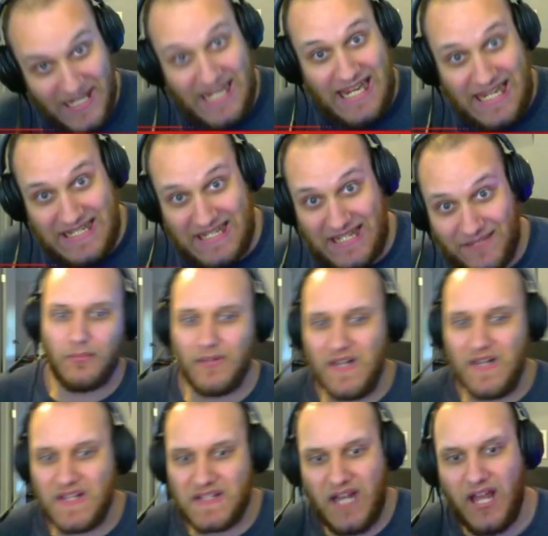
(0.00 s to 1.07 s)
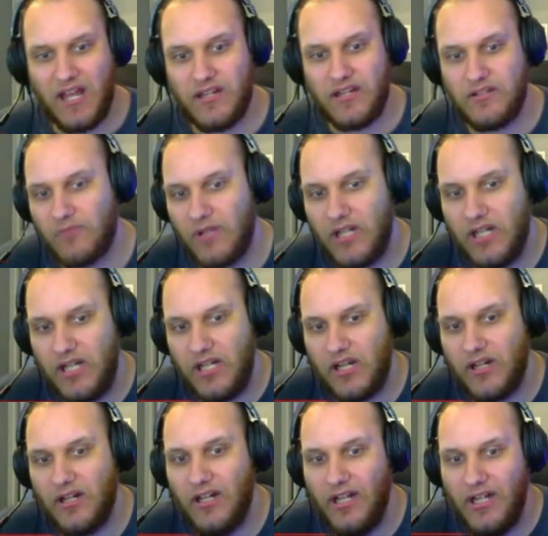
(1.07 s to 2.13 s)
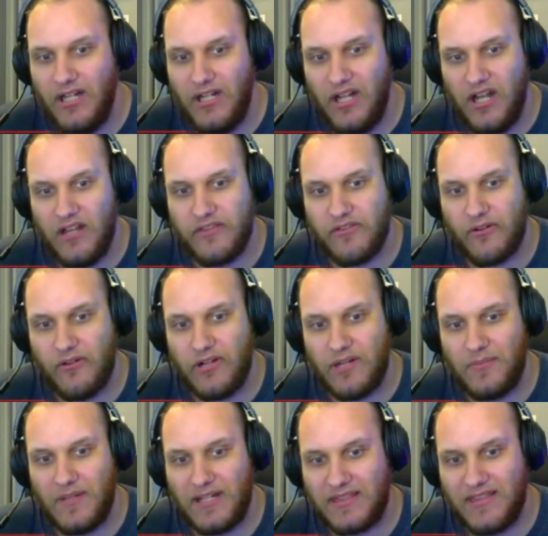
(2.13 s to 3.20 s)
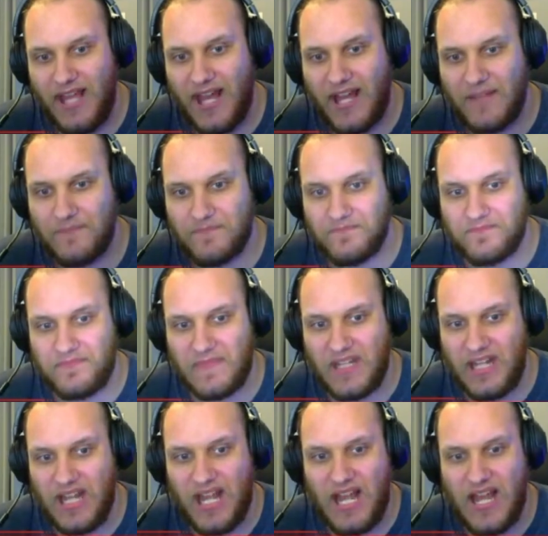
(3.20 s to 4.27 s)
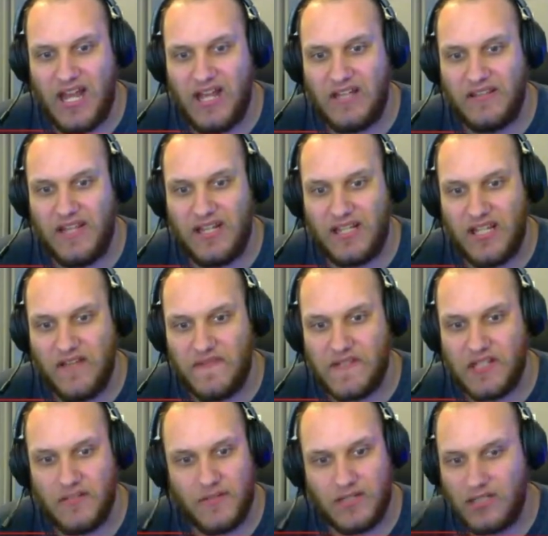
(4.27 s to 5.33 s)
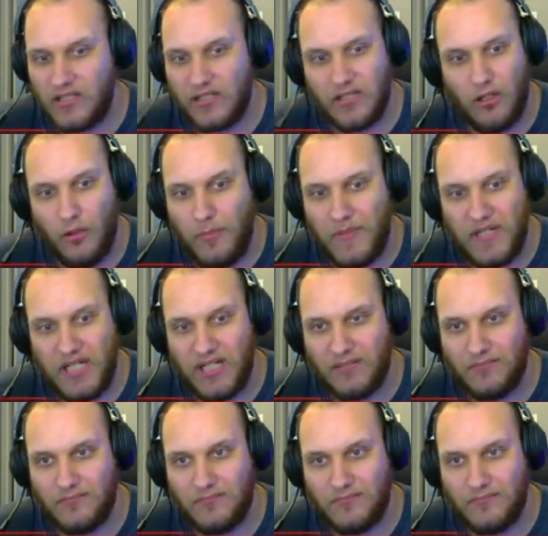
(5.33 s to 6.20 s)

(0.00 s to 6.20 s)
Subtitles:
Easy. But instead, you run in here and throw it up like that, and that gives them a clear opening.